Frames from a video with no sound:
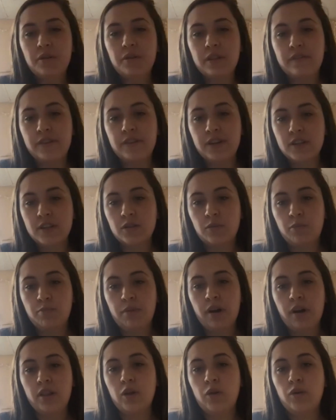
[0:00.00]
first part
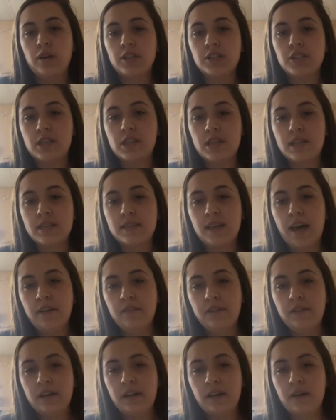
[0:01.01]
of the question is, hi
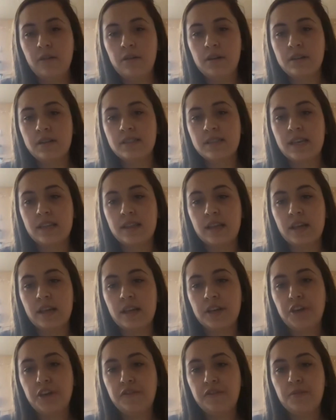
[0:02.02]
Rita, I wanted to say thank
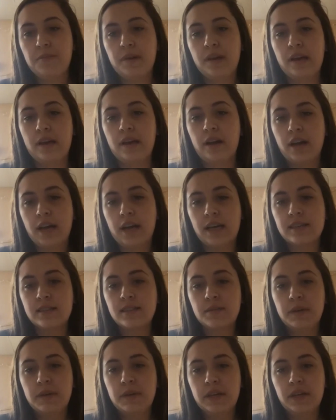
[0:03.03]
you for being our guest
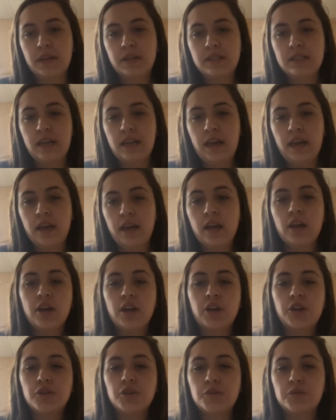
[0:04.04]
speaker today.
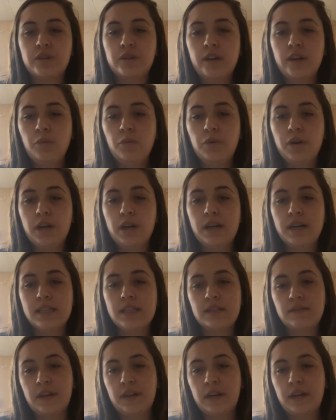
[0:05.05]
Your story and work is
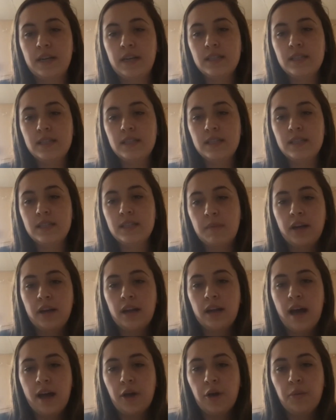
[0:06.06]
very
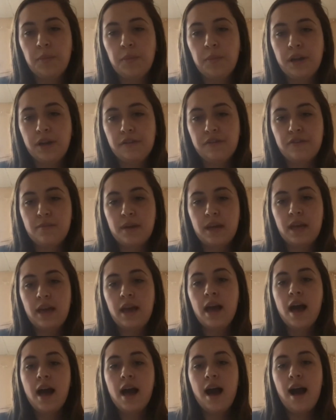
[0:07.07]
inspiring and eye-opening for
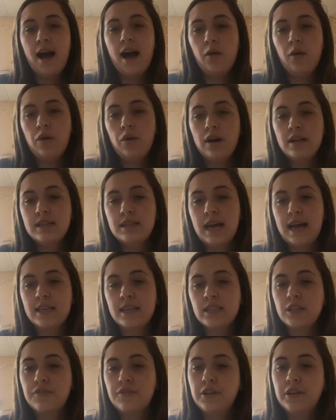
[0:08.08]
me. I wanted to
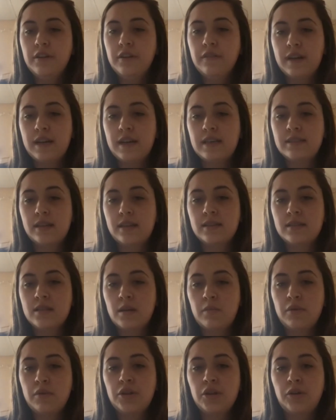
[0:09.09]
ask for your advice as
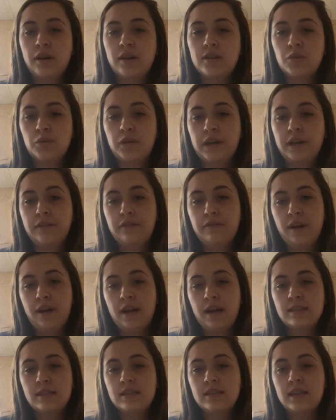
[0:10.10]
someone who has queer
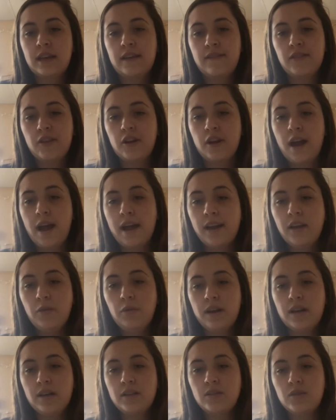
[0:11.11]
friends. If there are any
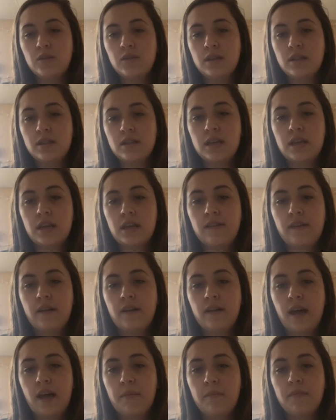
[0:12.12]
ways you can think of
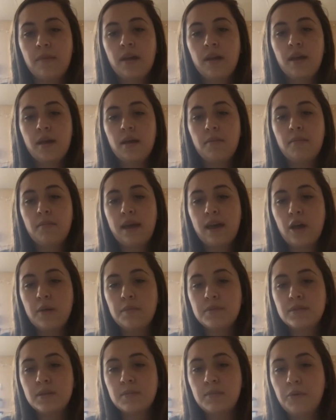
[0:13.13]
that may help
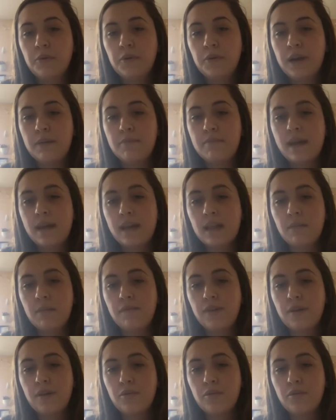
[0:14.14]
support and make them feel
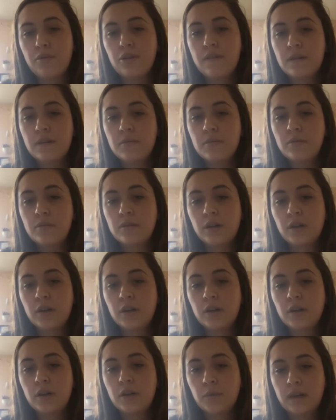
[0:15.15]
more comfortable with their
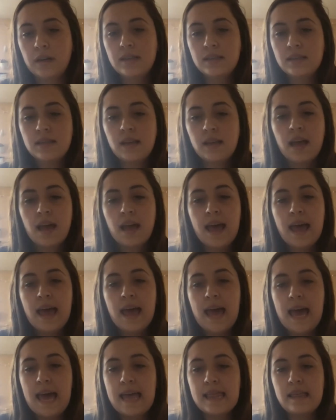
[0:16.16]
queerness.
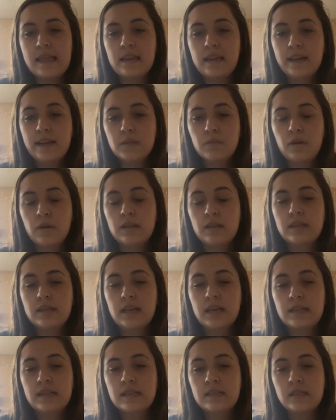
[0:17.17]
And then the next
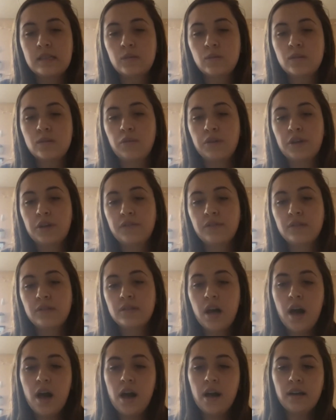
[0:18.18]
part says, this was a
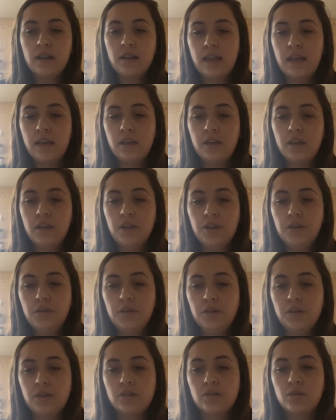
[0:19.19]
wonderful talk.
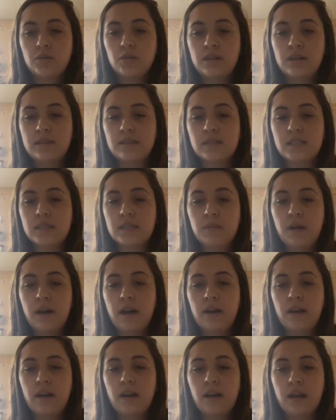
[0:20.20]
Thank you. Your story is
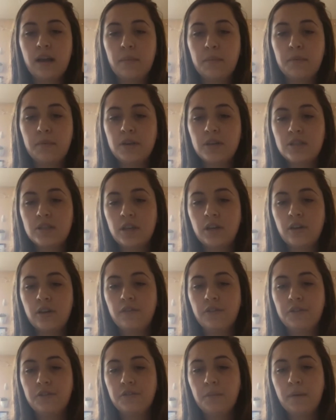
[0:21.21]
inspiring and I
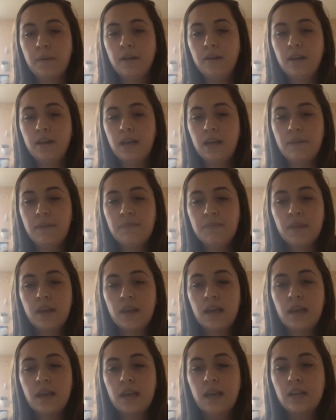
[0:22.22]
appreciate your
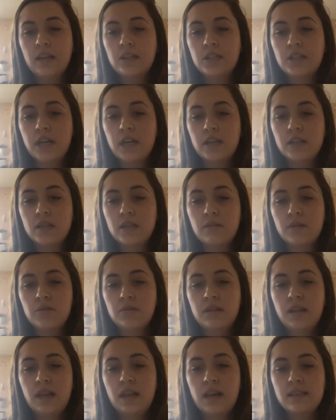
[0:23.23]
vulnerability and
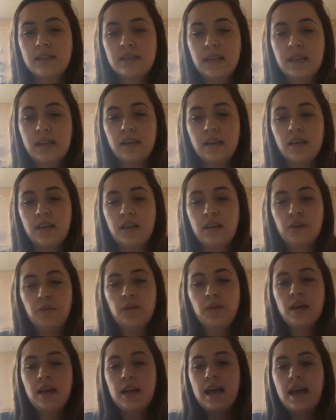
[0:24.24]
sharing so much with us.
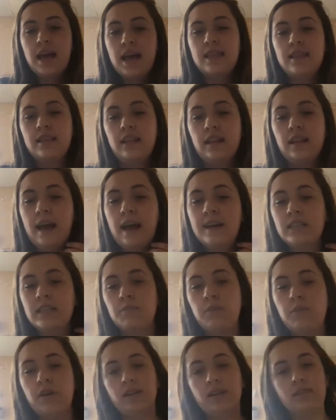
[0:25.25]
Thank you.
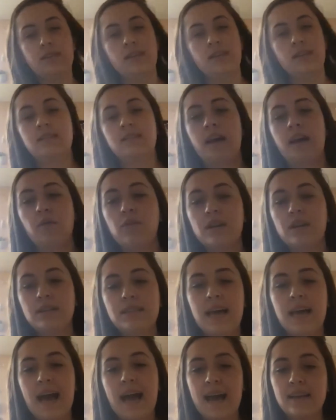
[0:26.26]
And the last part says,
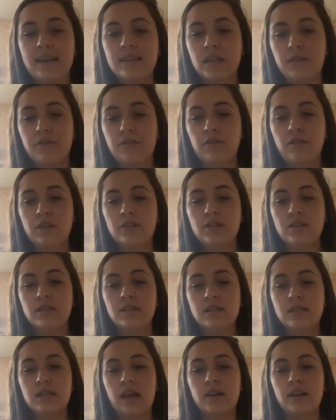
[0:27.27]
I want to ask
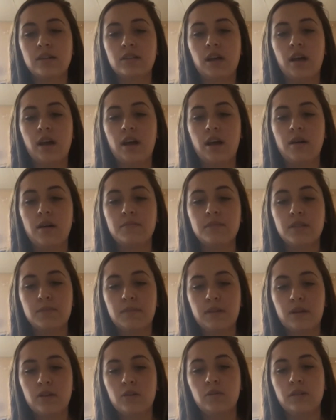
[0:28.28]
if religion
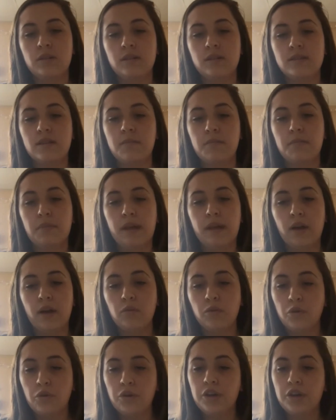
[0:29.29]
/
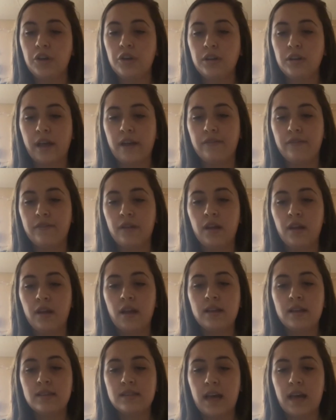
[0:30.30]
spiritualism play a role in your
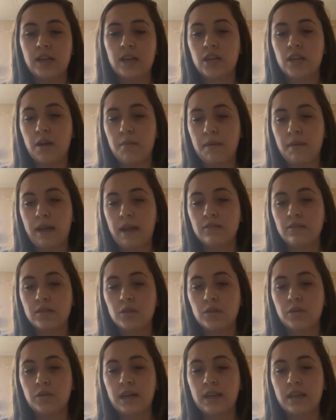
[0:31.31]
life /
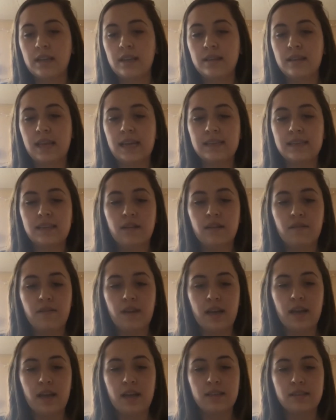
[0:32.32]
coming out story.
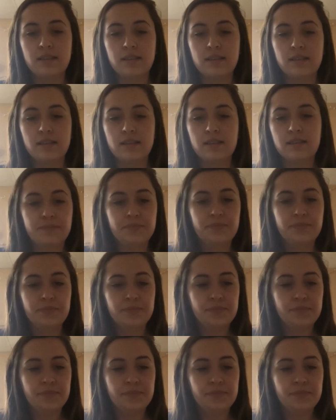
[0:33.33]
Thanks in advance.